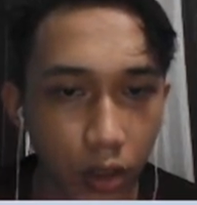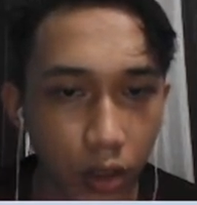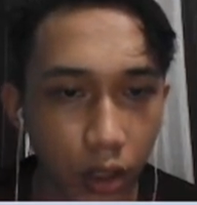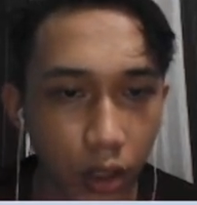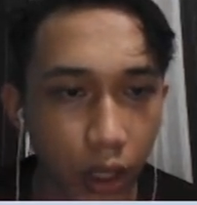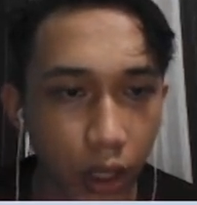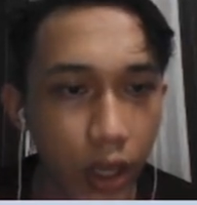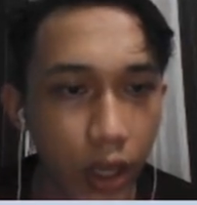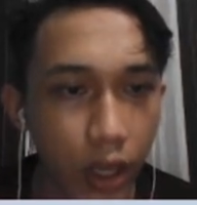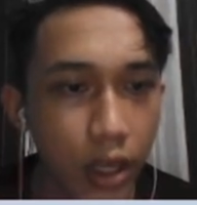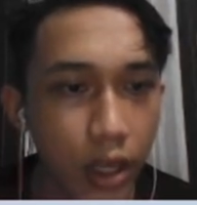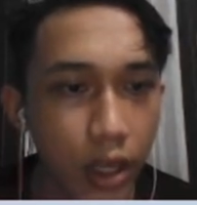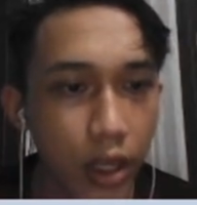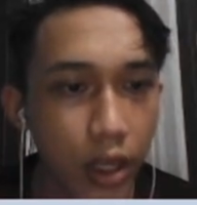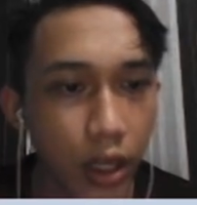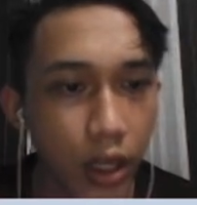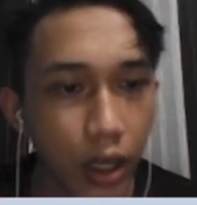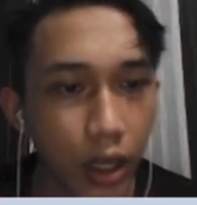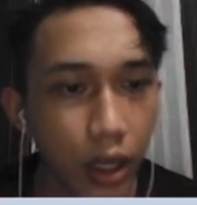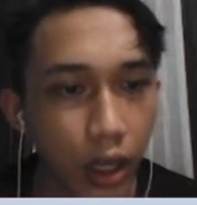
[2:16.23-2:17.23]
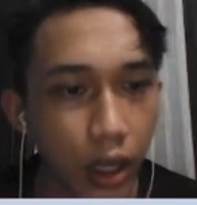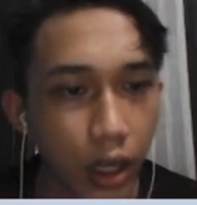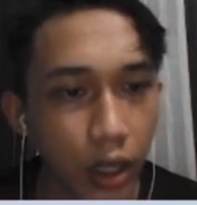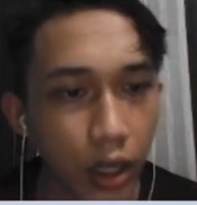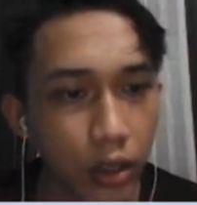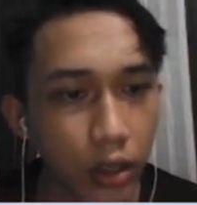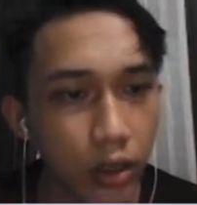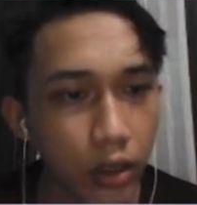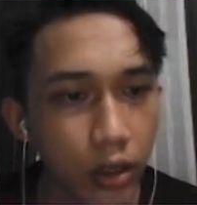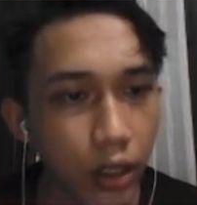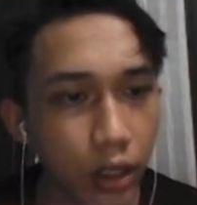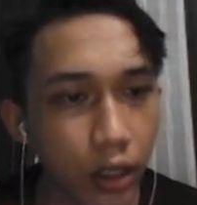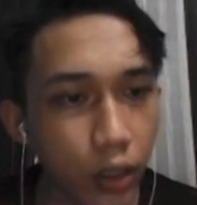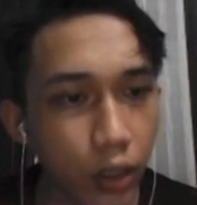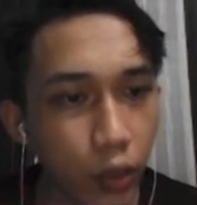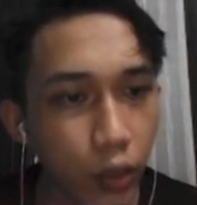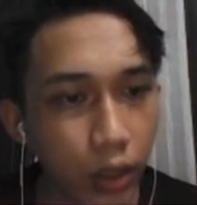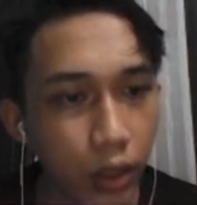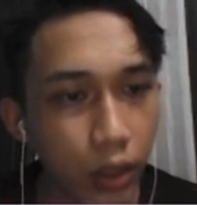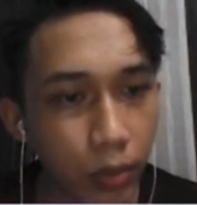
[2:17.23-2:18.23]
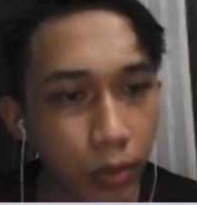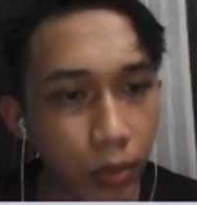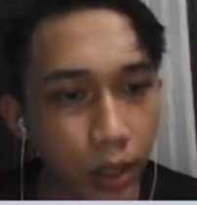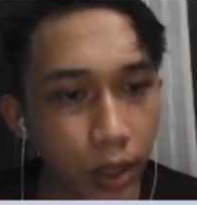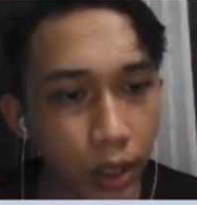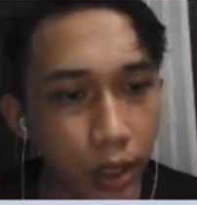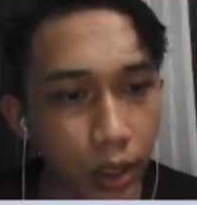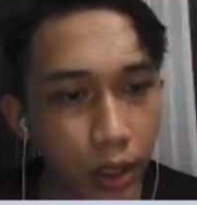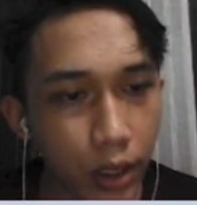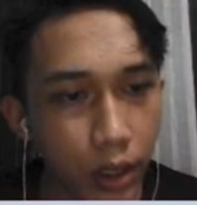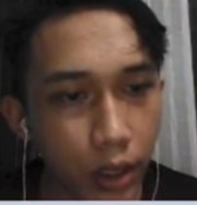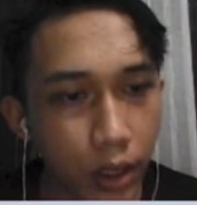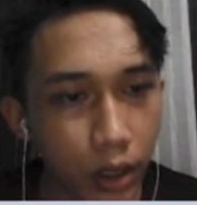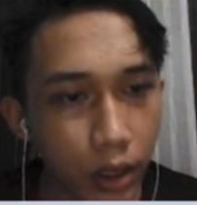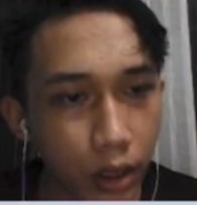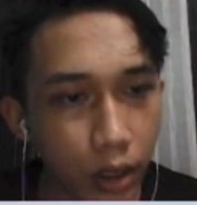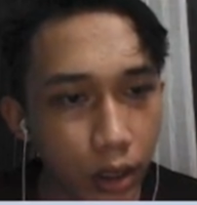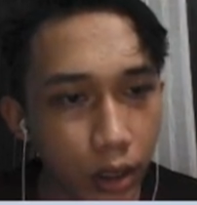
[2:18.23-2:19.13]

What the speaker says: Okay, and it will be